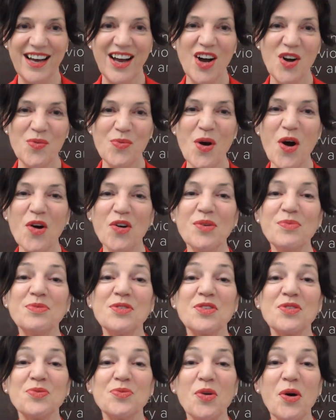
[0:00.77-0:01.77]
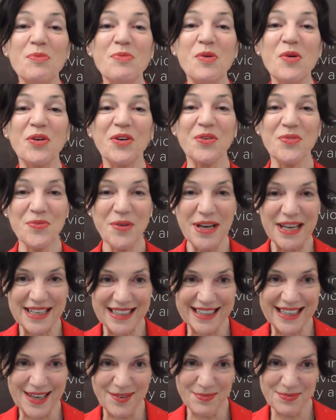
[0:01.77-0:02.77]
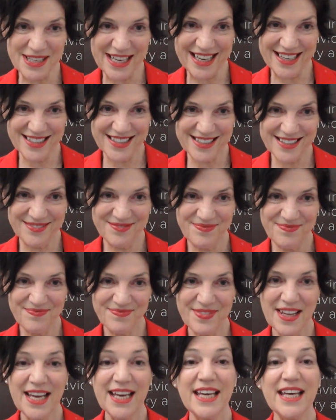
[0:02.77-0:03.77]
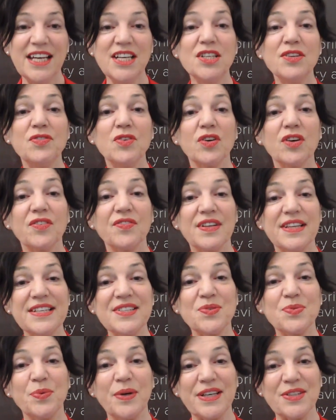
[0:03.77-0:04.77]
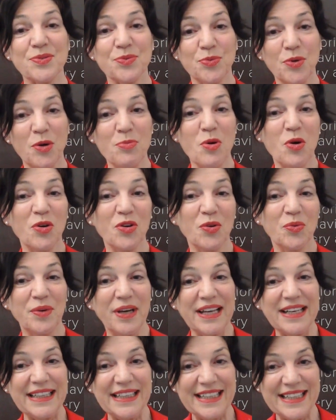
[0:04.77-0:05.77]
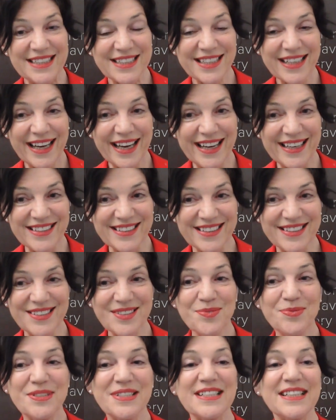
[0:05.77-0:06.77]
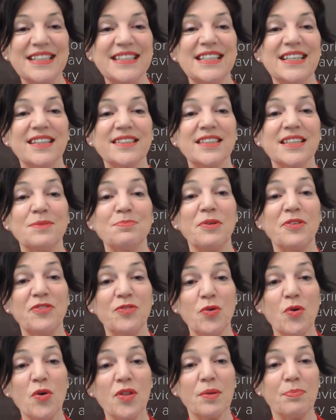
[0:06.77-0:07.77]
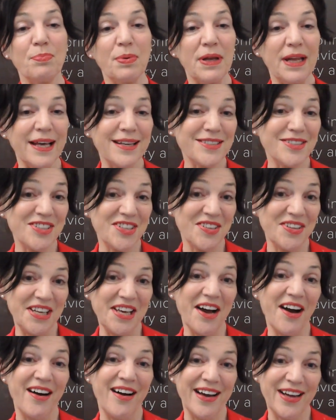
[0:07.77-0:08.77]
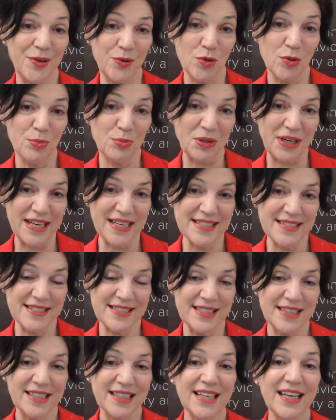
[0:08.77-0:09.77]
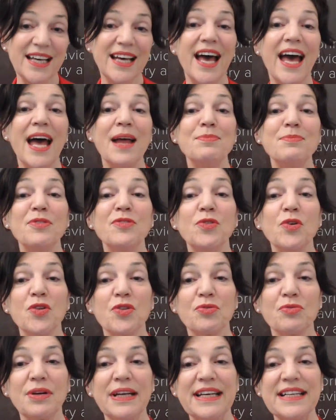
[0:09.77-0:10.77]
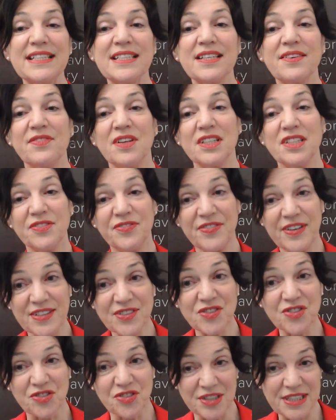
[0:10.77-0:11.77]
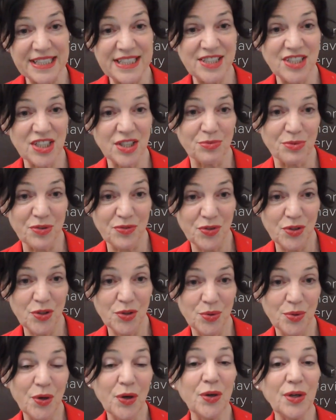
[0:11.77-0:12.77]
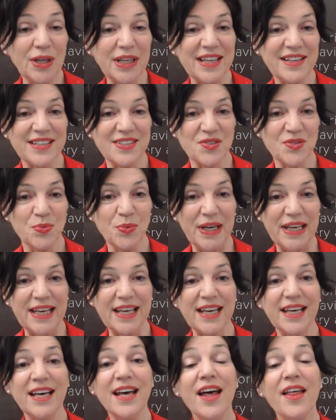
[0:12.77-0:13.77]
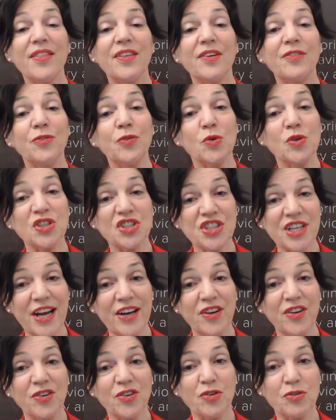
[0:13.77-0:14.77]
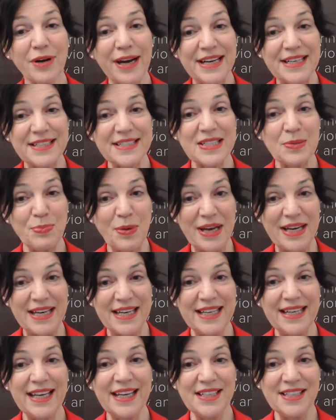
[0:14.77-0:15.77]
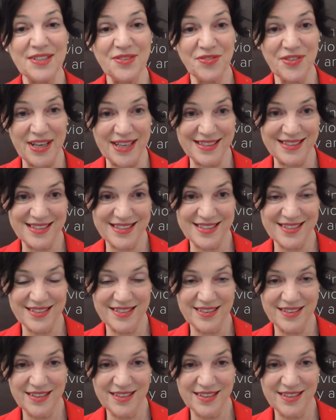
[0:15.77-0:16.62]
Welcome to the Roy Morgan Weekly Update. Interviewing for this week's Roy Morgan Weekly Indicators was conducted before the plunge in the iron ore price and before the release of the Defence Strategic Review earlier this week that foreshadowed greater spending in defence.